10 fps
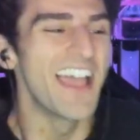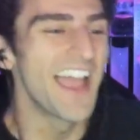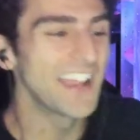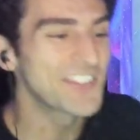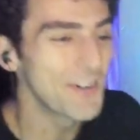
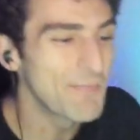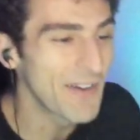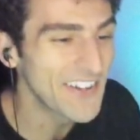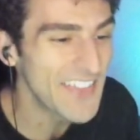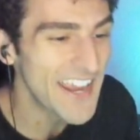It's your
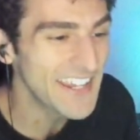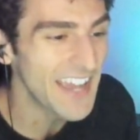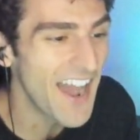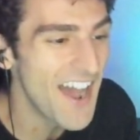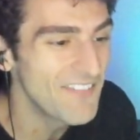birthday,
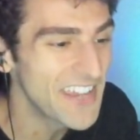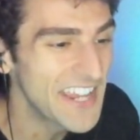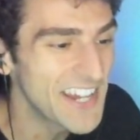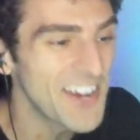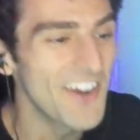um,
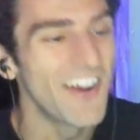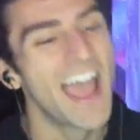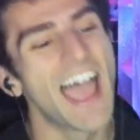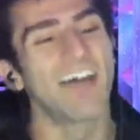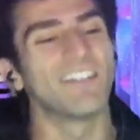Hiku.
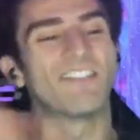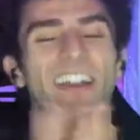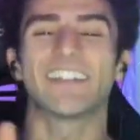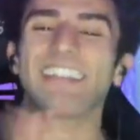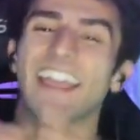Happy
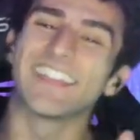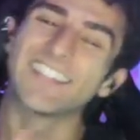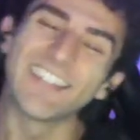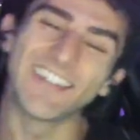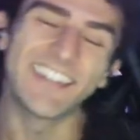birthday
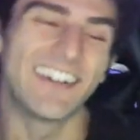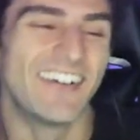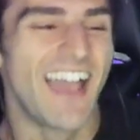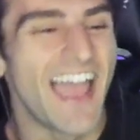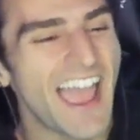to you.
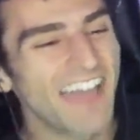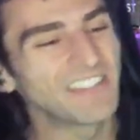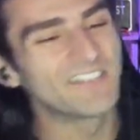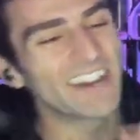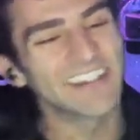
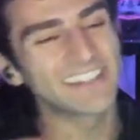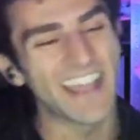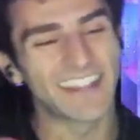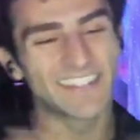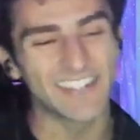Happy
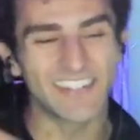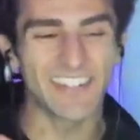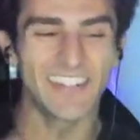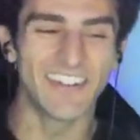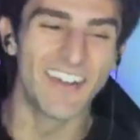birthday to
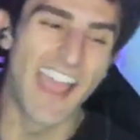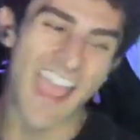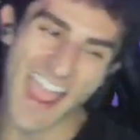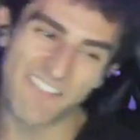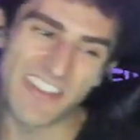you.
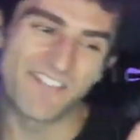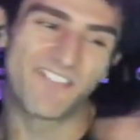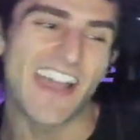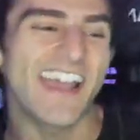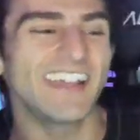Happy
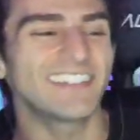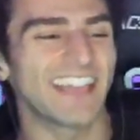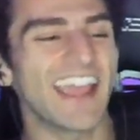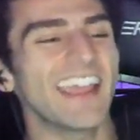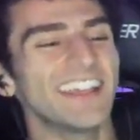
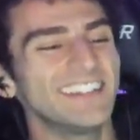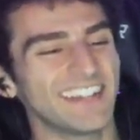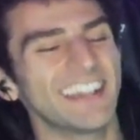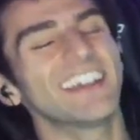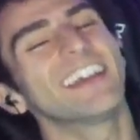birthday,
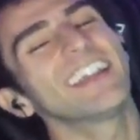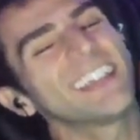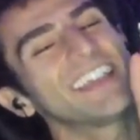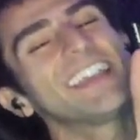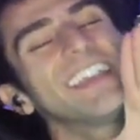dear
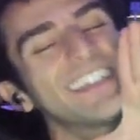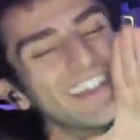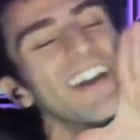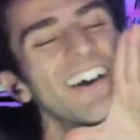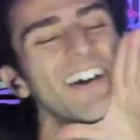
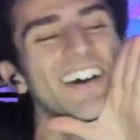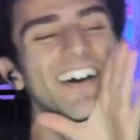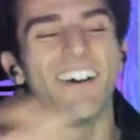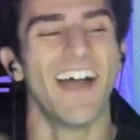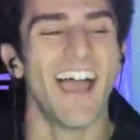Hiku.